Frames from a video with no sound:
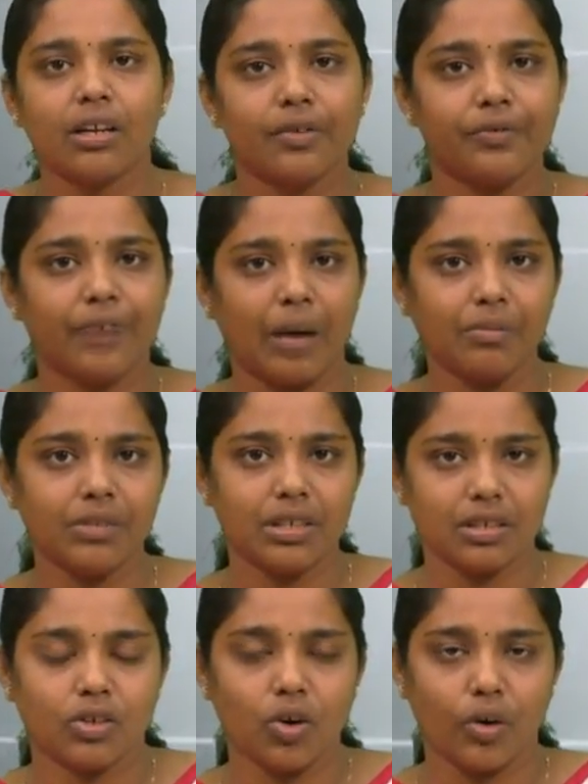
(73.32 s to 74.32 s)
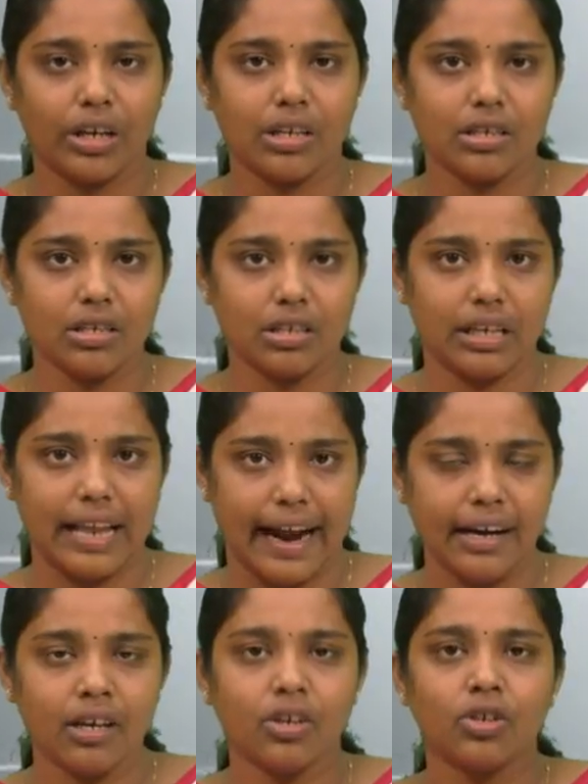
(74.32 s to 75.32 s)
from the Korean
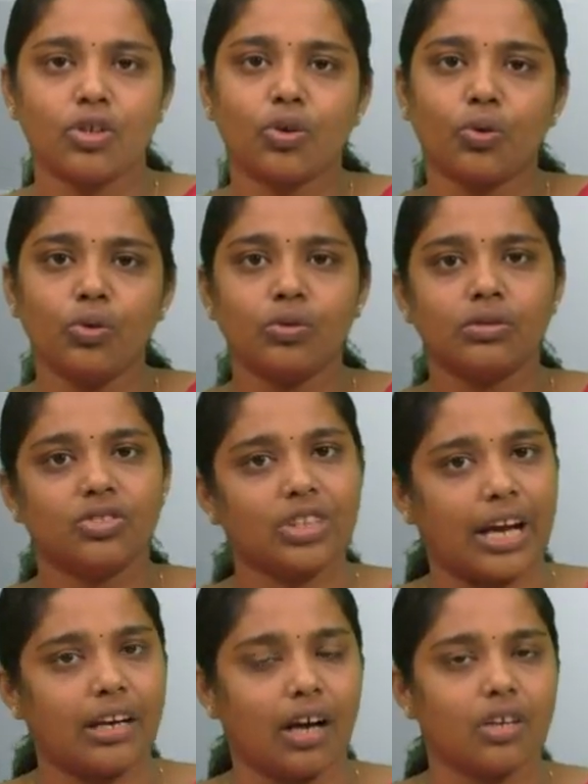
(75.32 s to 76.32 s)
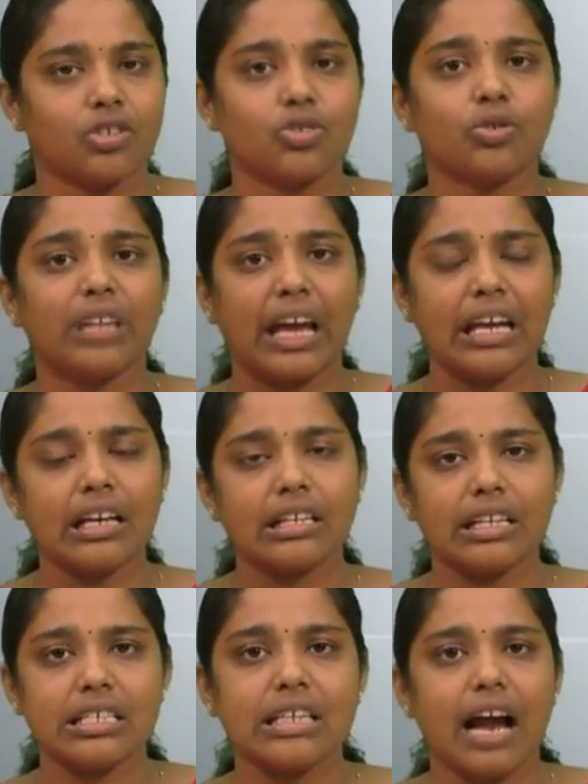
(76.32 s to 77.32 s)
land to China. So there
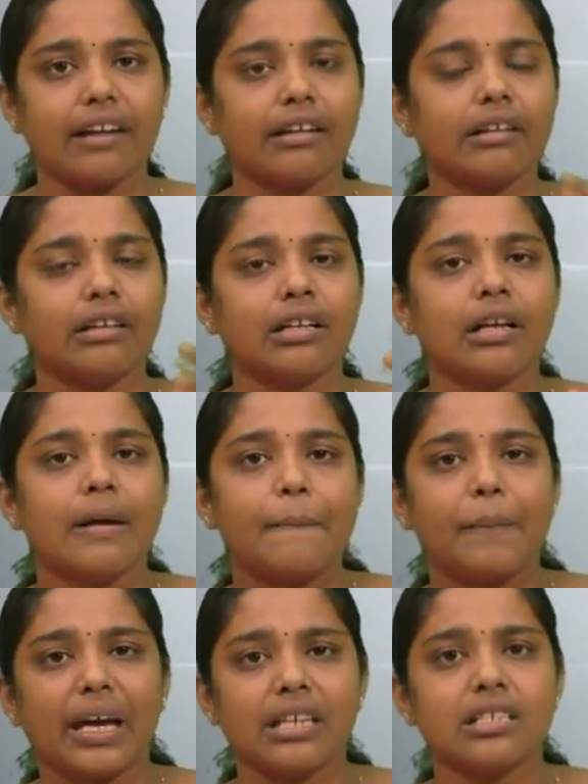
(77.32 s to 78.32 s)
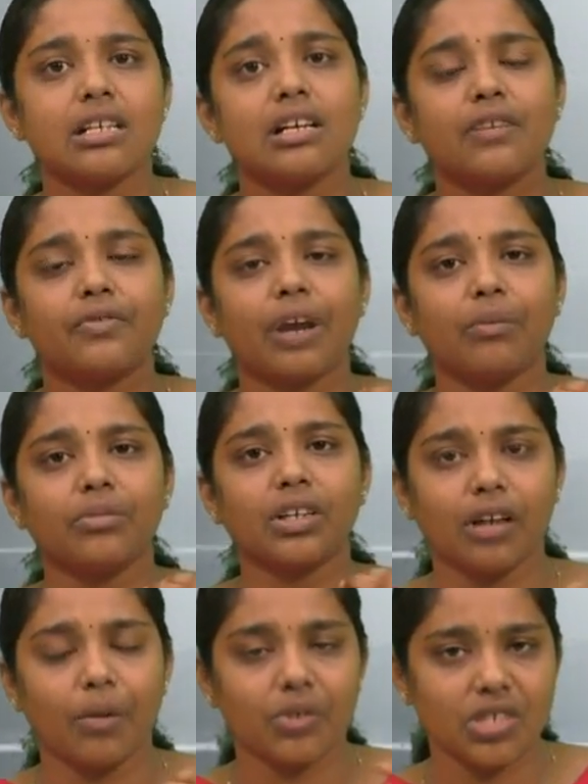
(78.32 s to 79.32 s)
they started the base from the
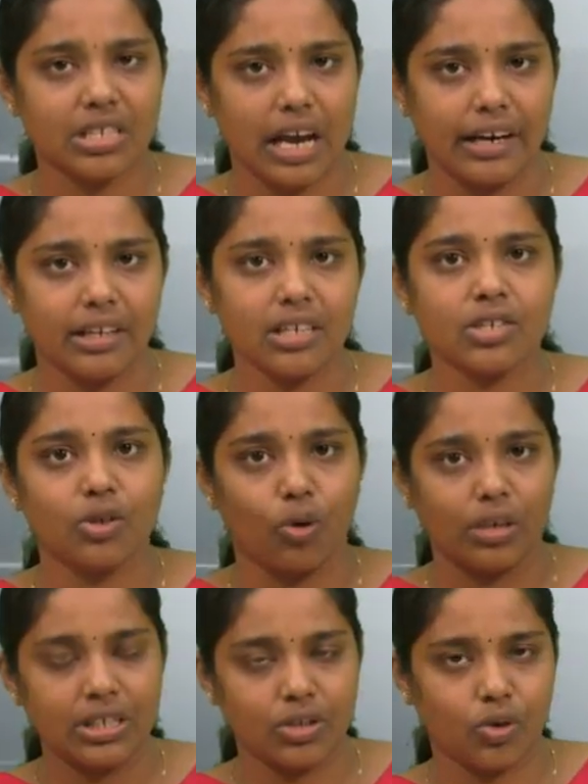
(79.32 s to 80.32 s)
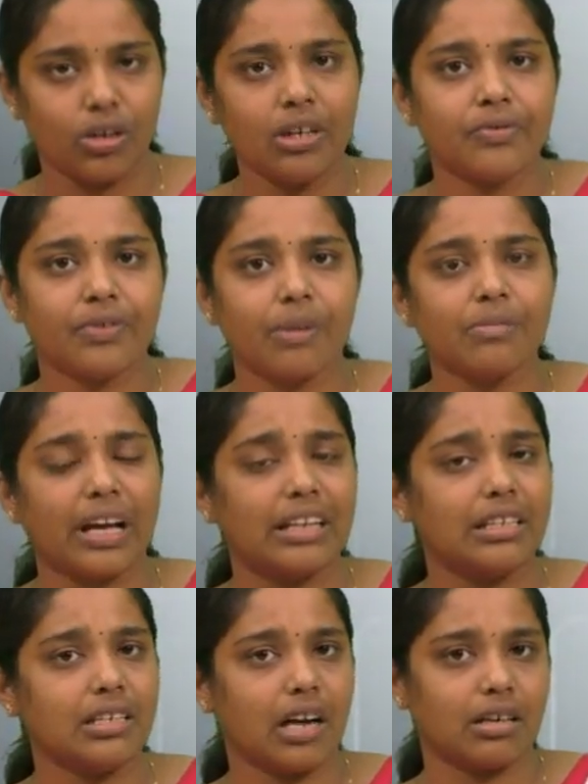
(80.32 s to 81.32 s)
communist idea slowly slowly from
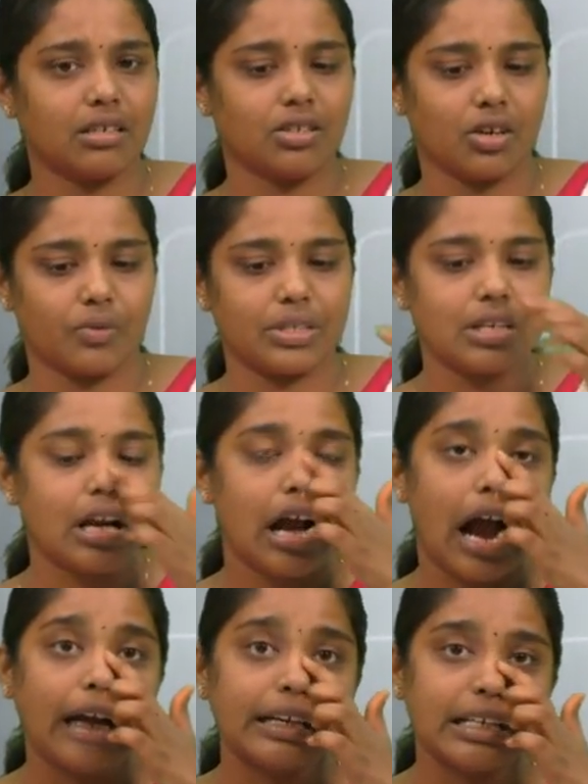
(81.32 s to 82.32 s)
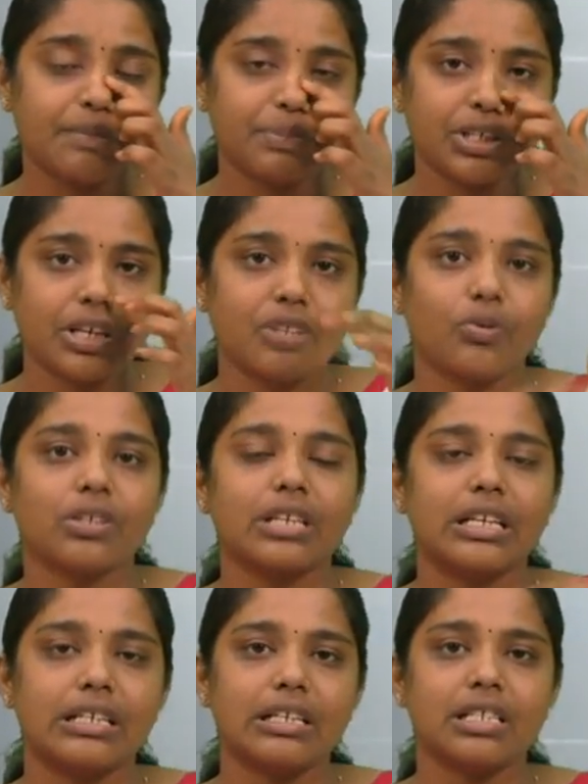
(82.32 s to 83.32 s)
1900s onwards and especially it was
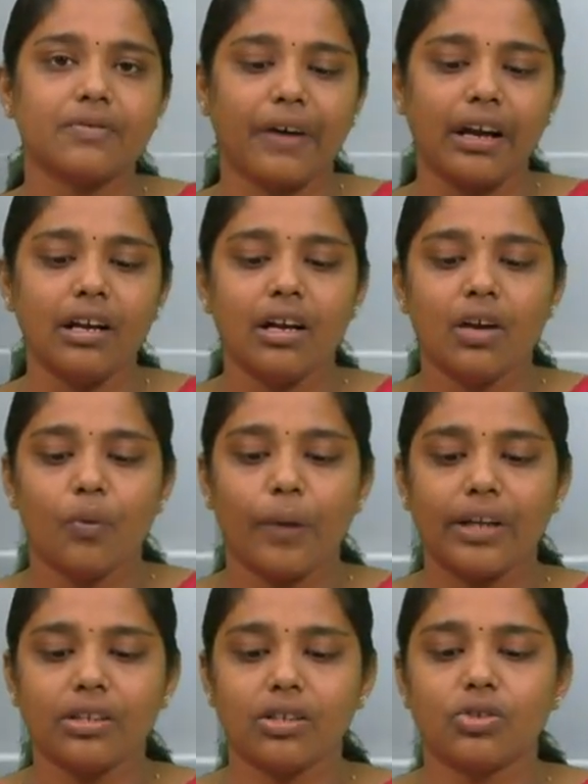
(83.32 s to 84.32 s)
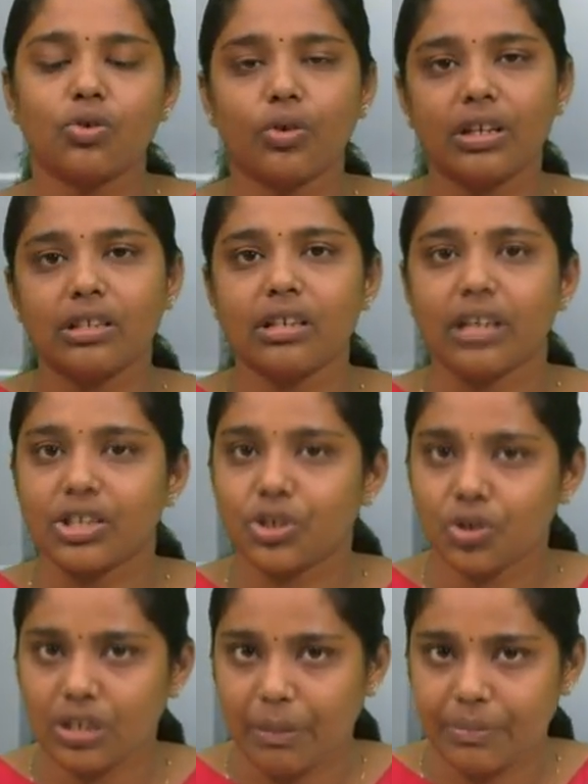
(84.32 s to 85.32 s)
intensified when during the
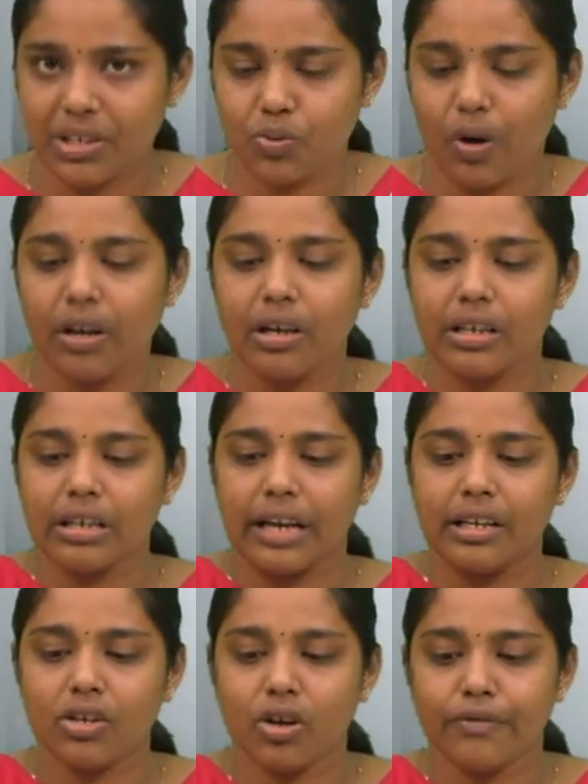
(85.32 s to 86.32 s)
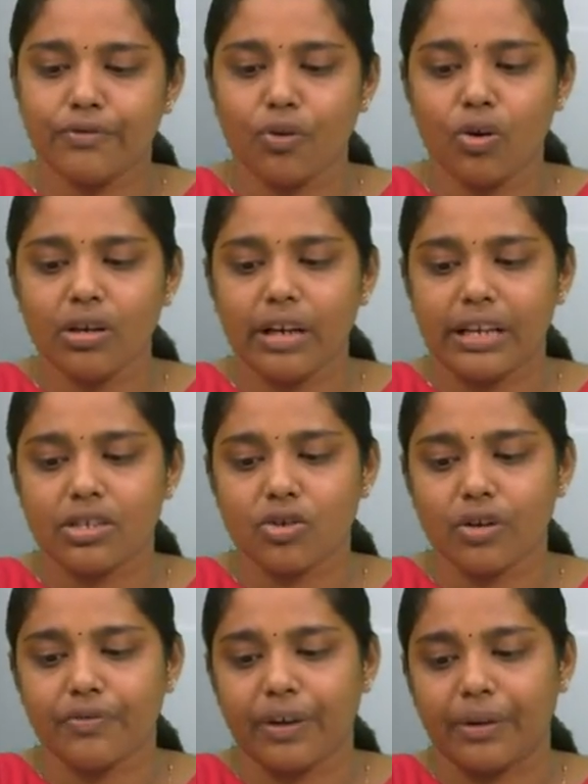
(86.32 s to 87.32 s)
Russo-Japanese war in
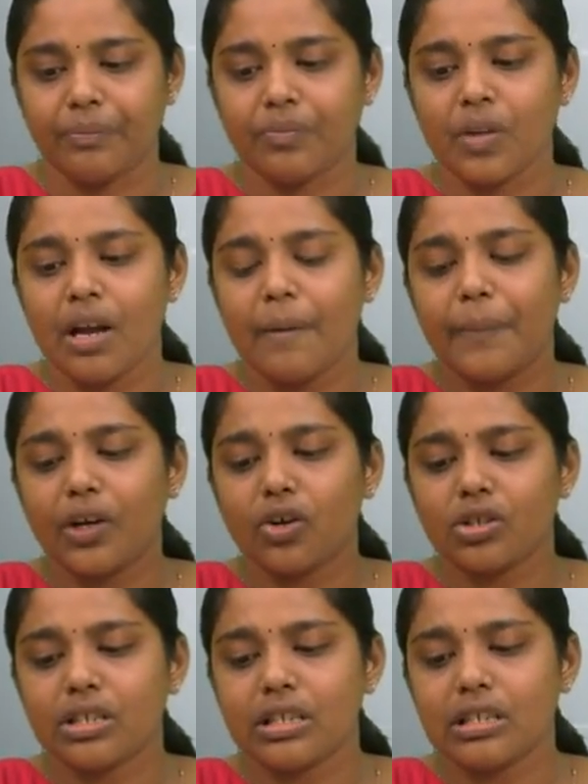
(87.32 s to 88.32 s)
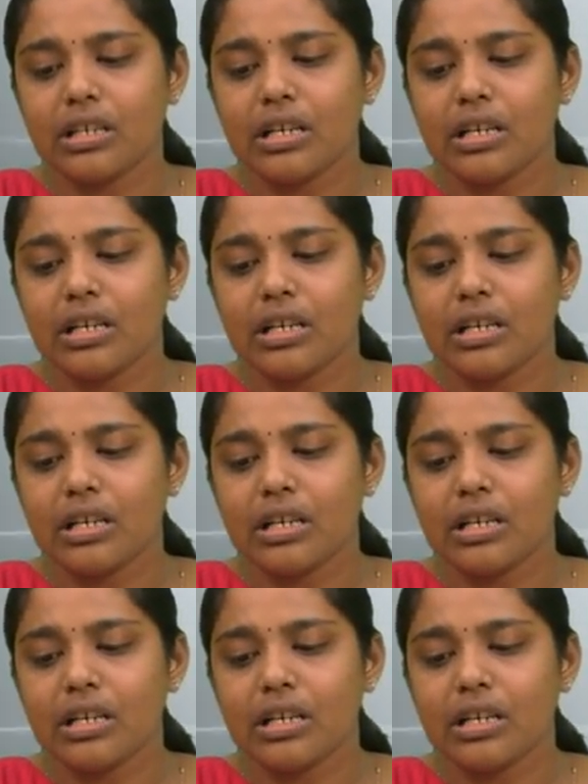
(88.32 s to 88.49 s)
1904-1905 because in